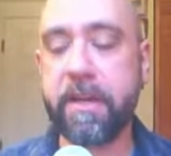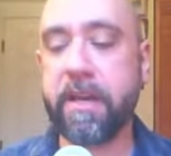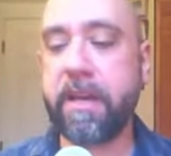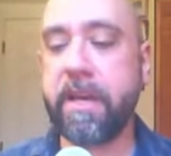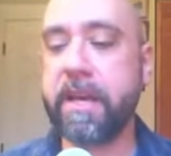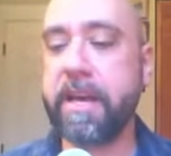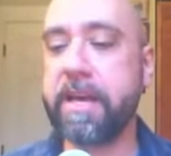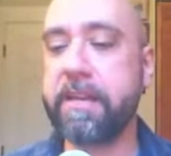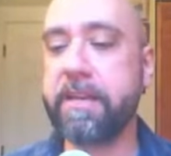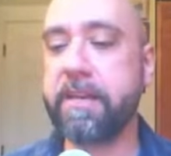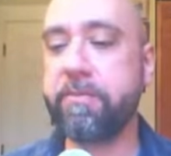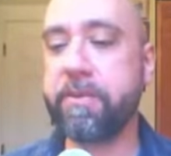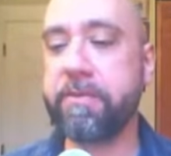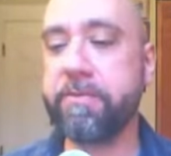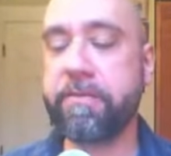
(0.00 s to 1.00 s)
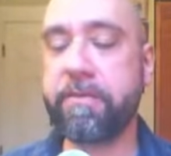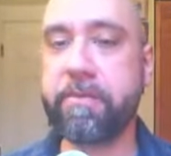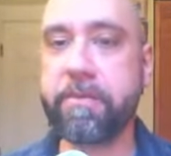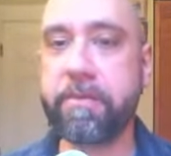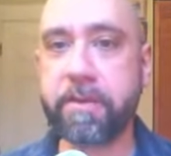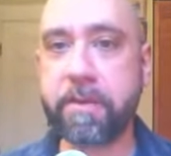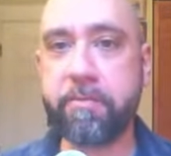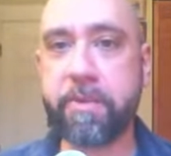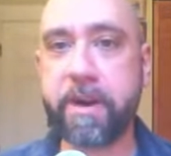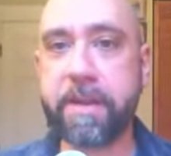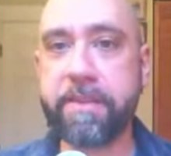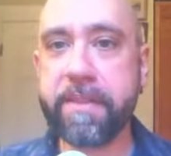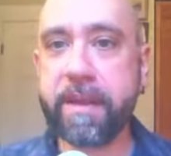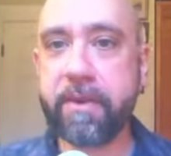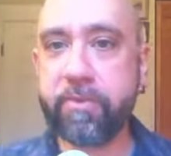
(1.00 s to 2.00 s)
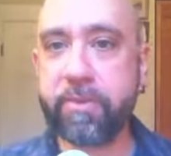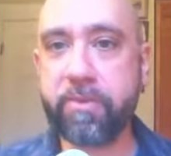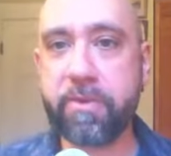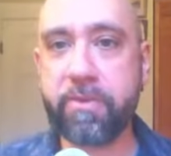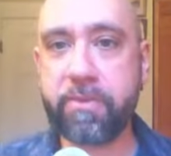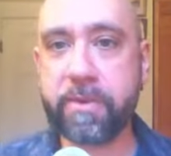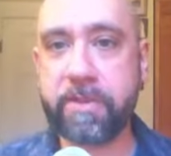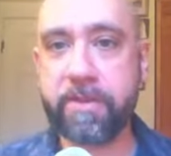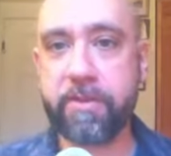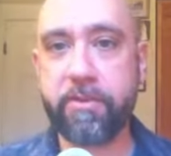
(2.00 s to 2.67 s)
And if we further combine that with what we